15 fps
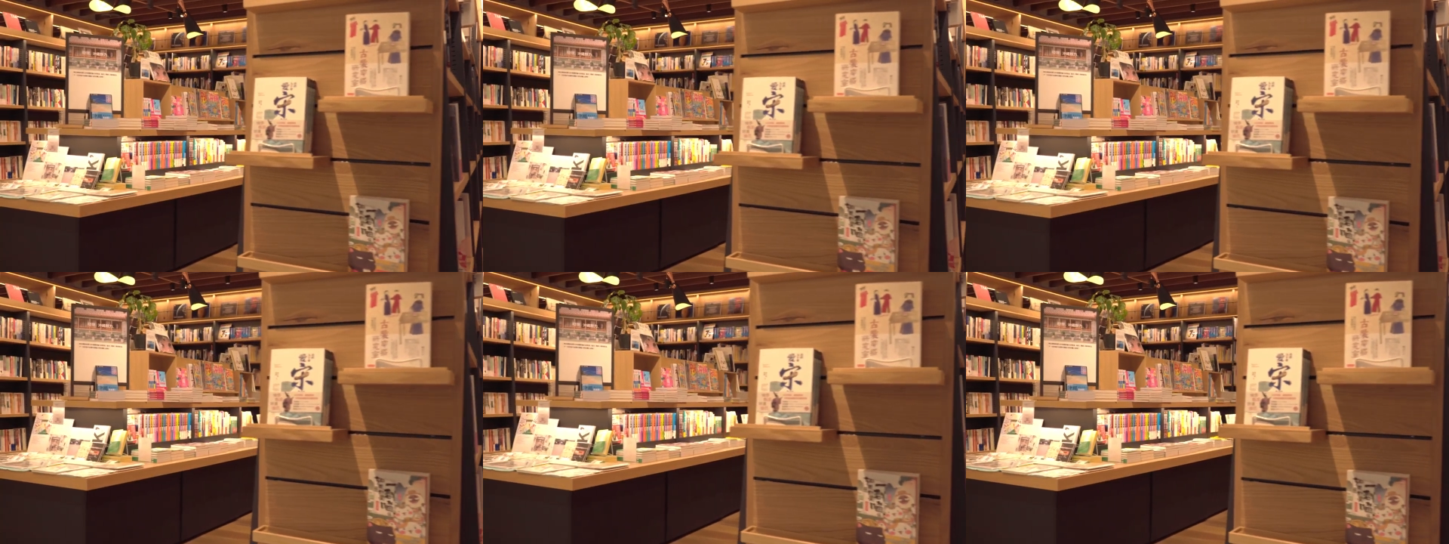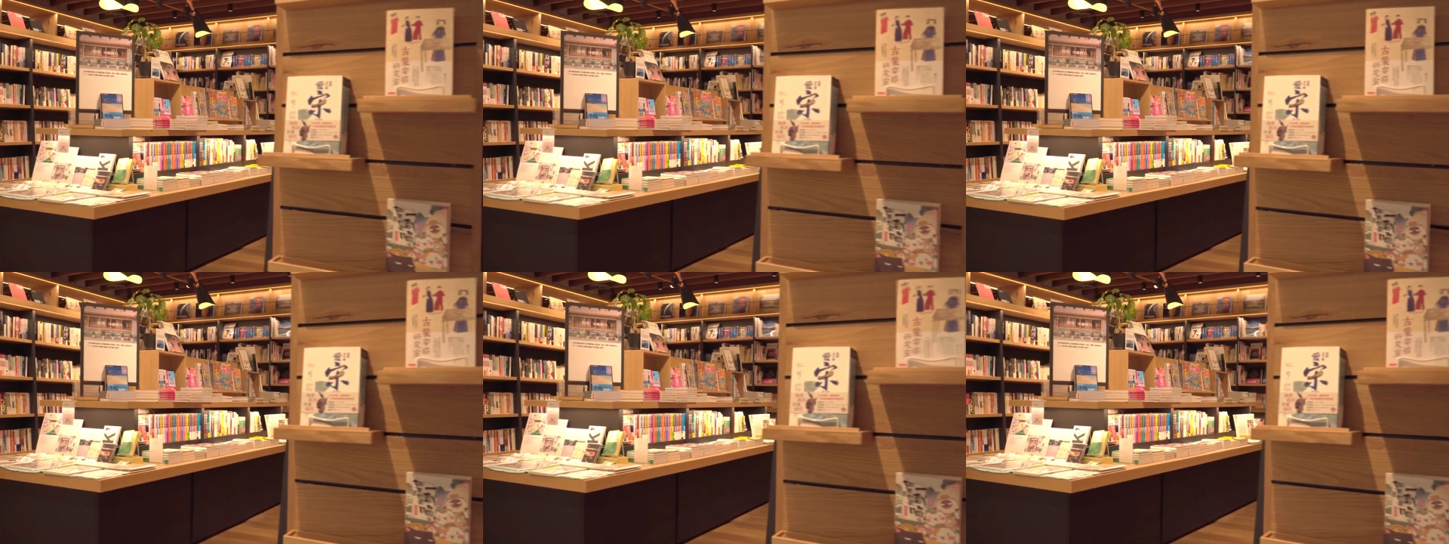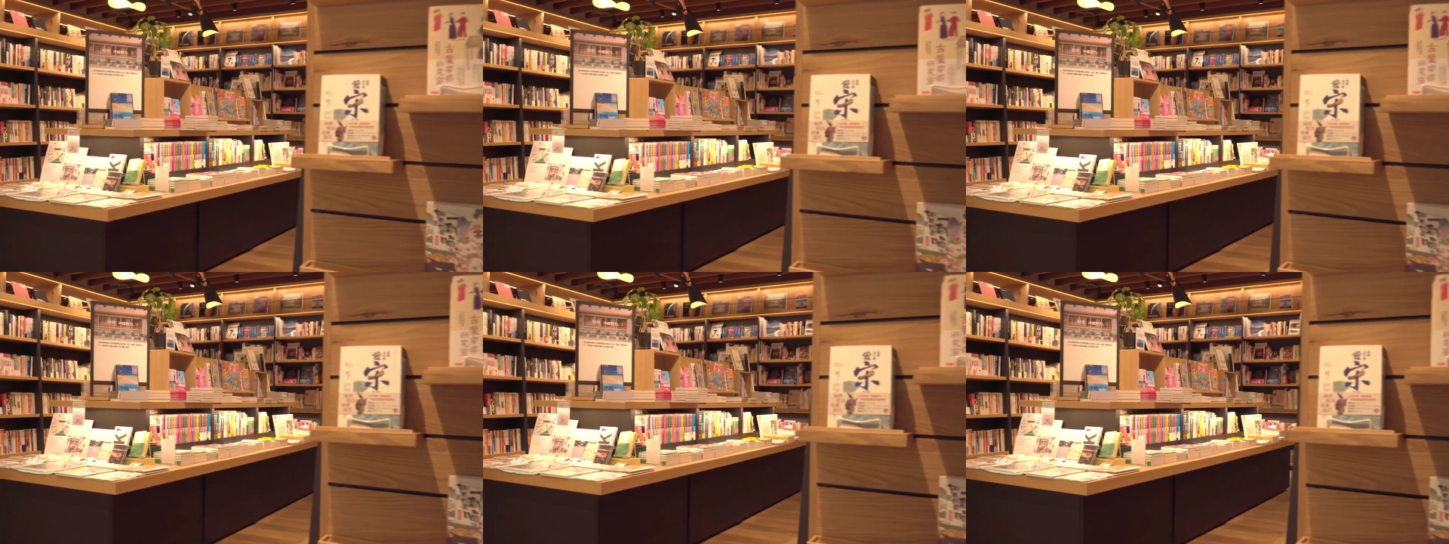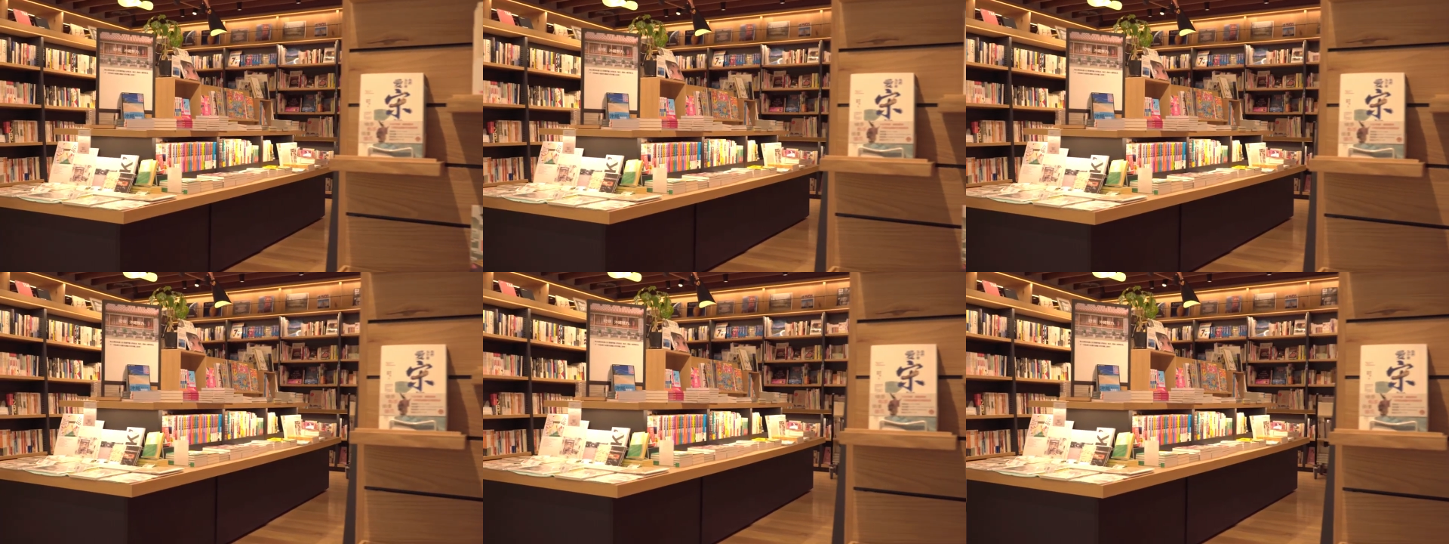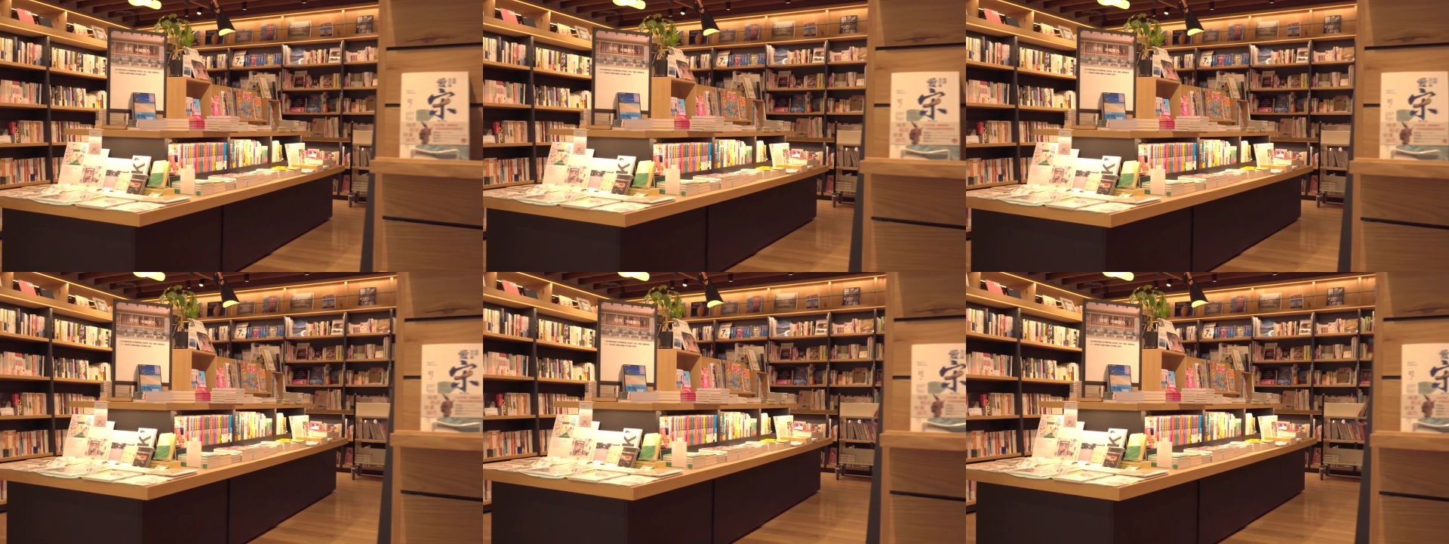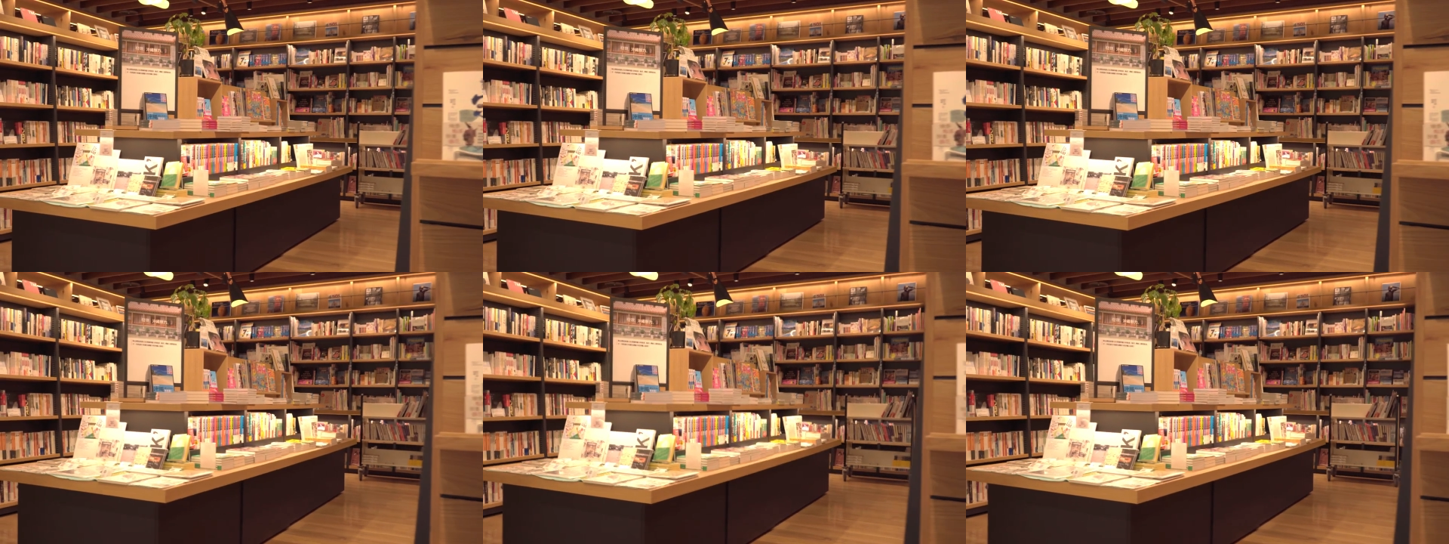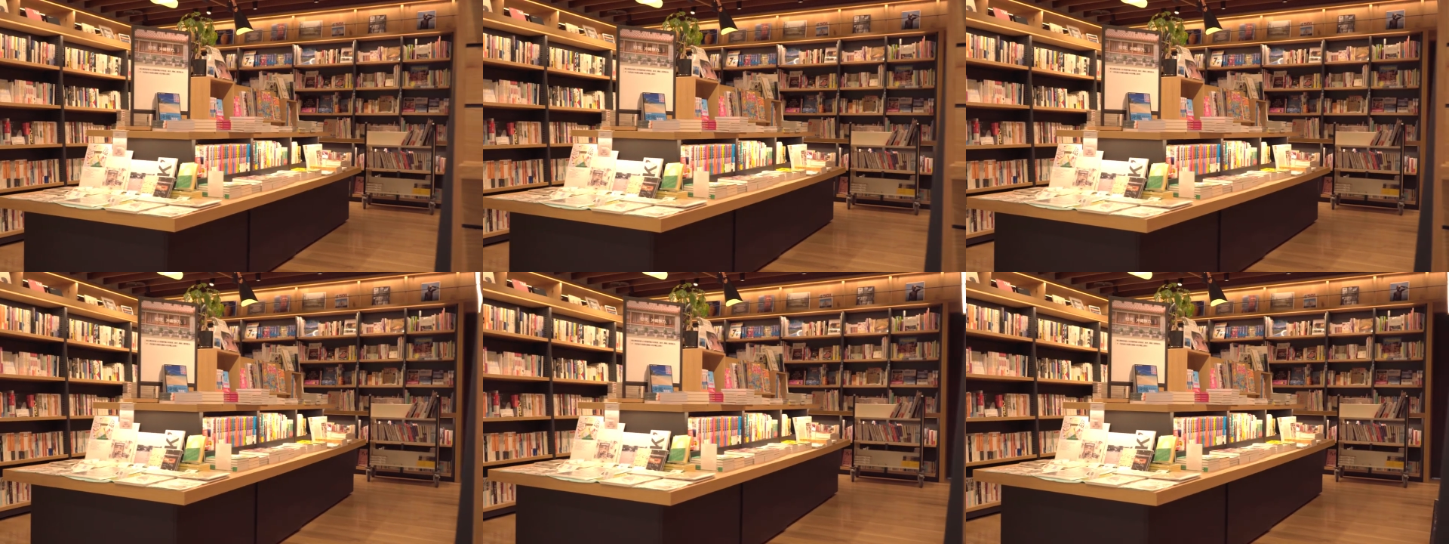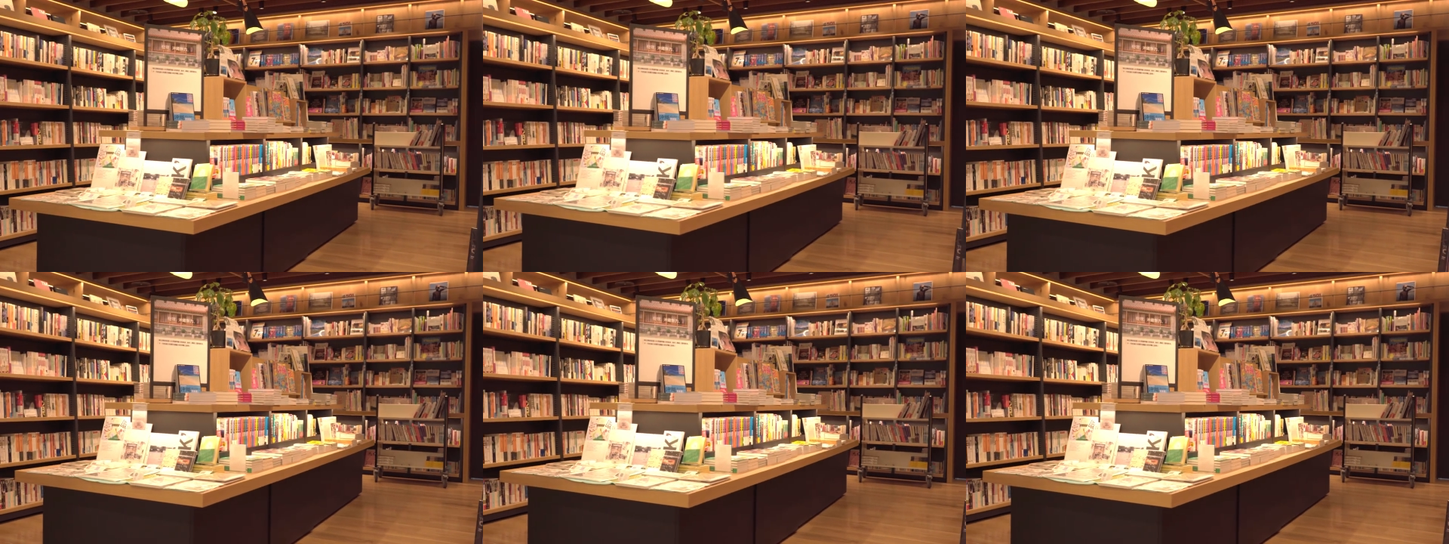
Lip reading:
No face is visible, so there are no lips to read.